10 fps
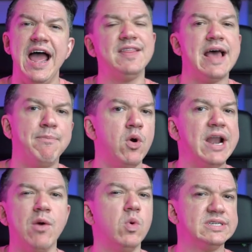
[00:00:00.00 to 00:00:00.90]
at that
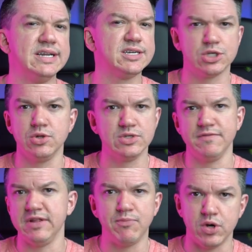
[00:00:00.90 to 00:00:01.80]
point, I wasn't
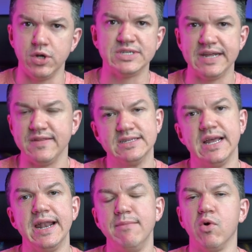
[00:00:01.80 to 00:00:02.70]
exclusively producing this
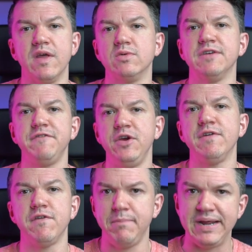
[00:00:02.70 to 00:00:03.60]
thing anymore. There was a few
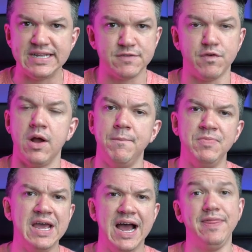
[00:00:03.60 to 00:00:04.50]
different beats from,
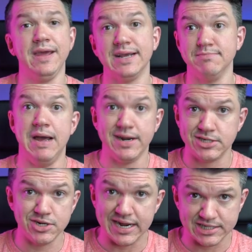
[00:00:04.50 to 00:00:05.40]
I think his
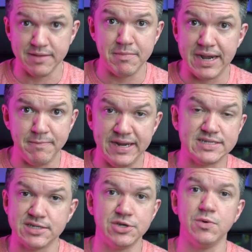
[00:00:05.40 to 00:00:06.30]
manager actually made
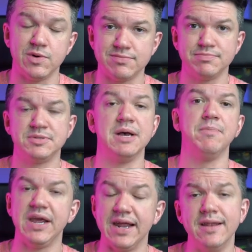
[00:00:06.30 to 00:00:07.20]
beats too or
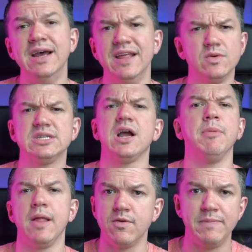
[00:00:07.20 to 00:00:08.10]
something, and there was a
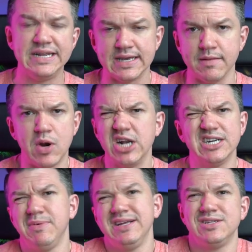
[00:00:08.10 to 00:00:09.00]
couple other beats on the
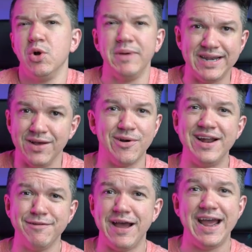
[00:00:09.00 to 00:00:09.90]
project, but it's no big deal,
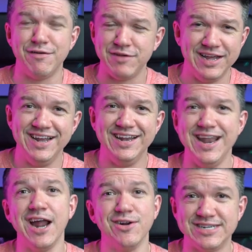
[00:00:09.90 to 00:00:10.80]
right? If I have
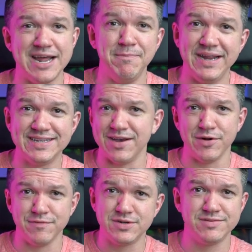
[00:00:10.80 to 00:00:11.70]
nine or ten beats out
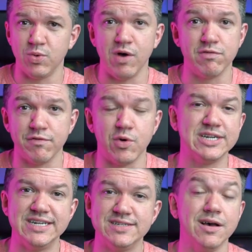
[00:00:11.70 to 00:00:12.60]
of twelve or
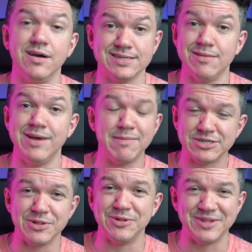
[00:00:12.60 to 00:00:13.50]
fourteen songs, I'm
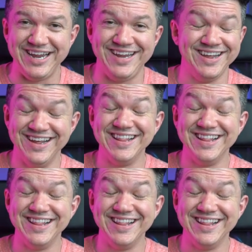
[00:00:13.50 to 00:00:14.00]
absolutely,